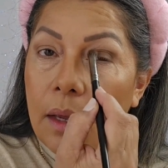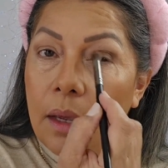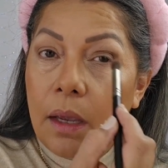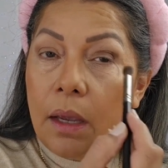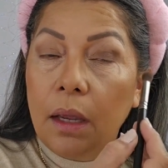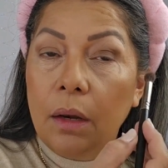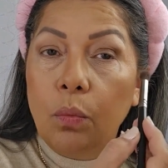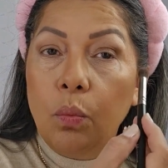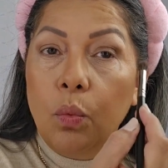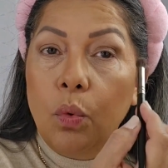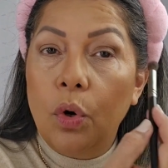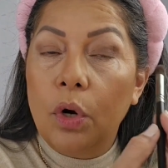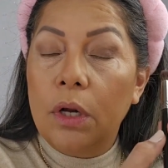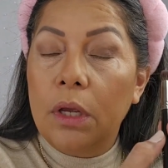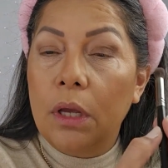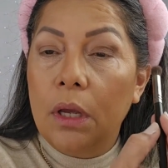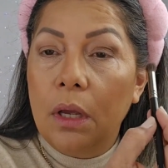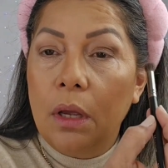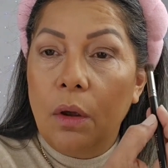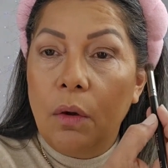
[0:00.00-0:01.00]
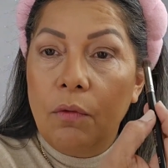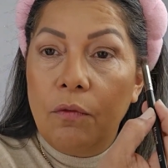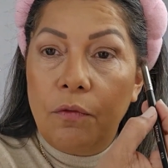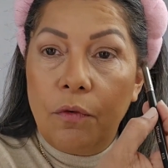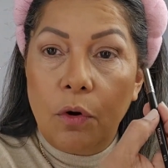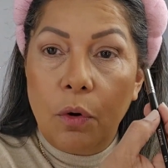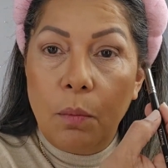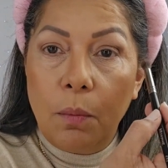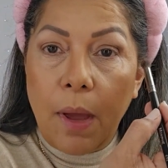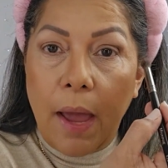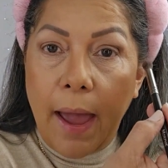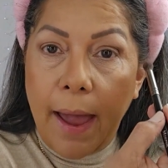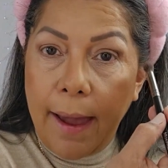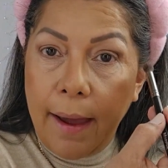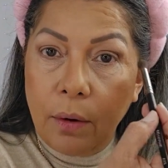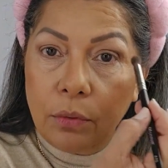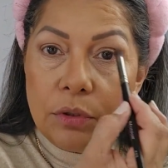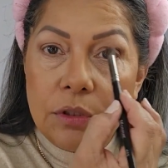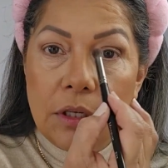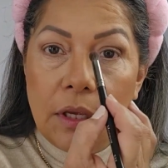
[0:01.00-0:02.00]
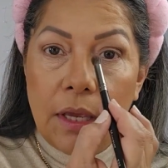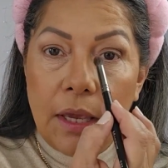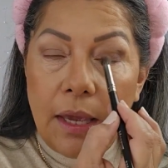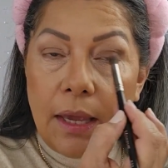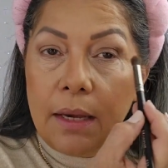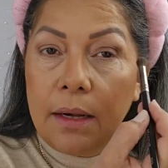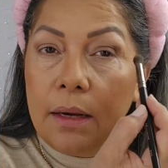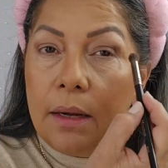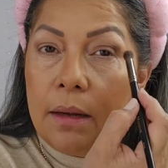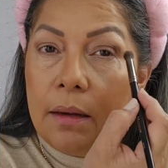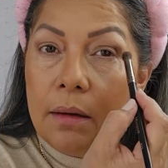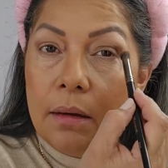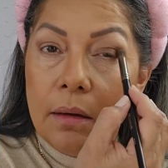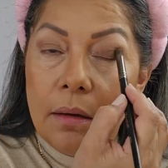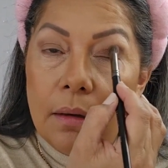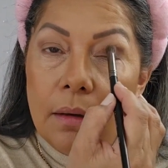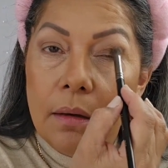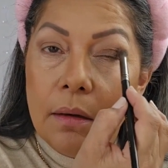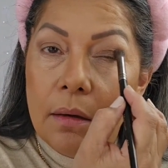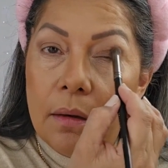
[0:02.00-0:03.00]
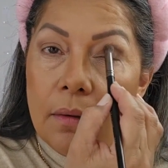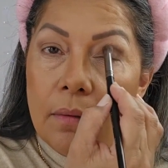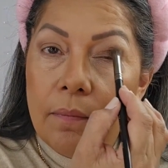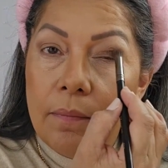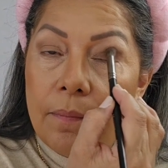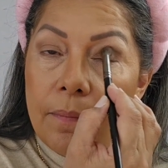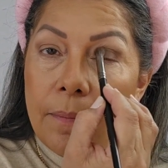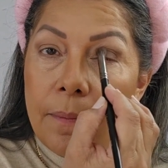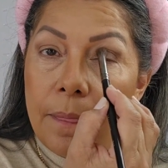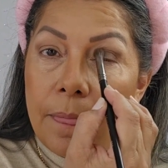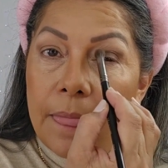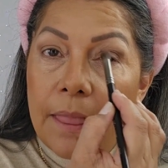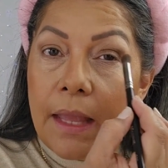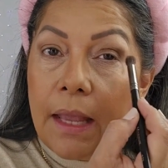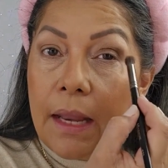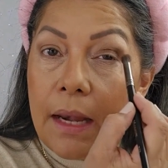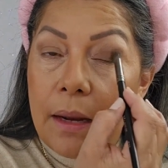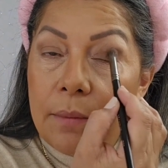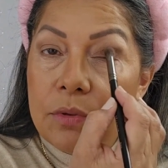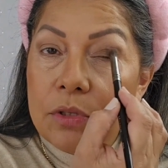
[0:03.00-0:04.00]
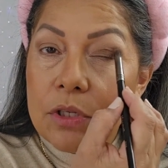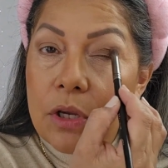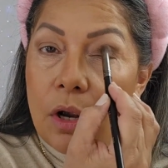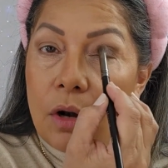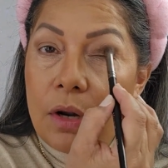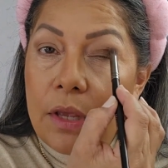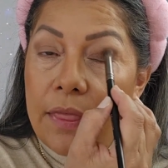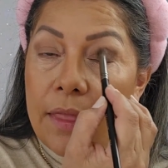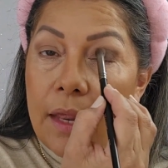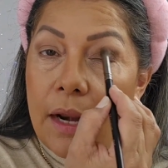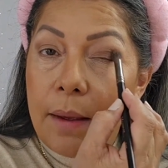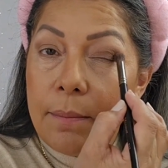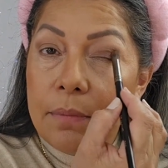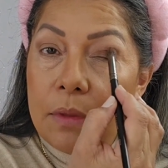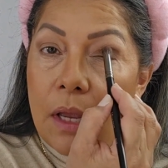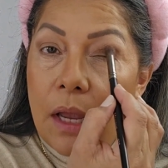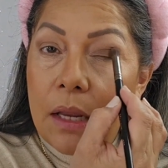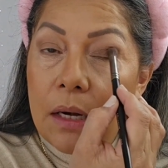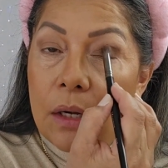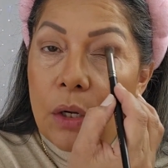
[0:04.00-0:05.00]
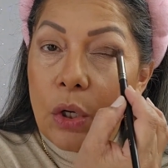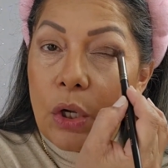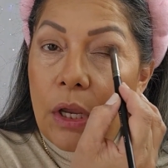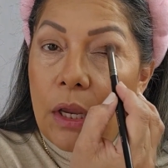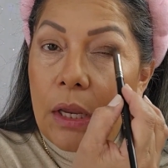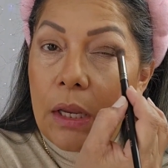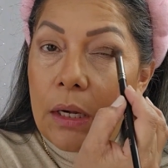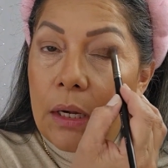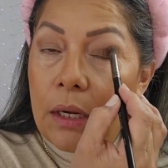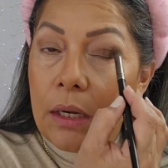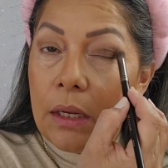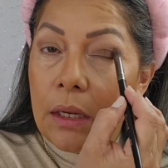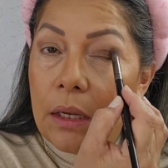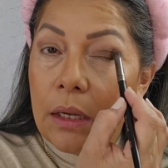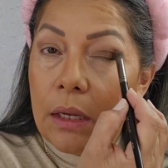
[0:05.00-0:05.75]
and work from out in. And I'm sorry that I'm not looking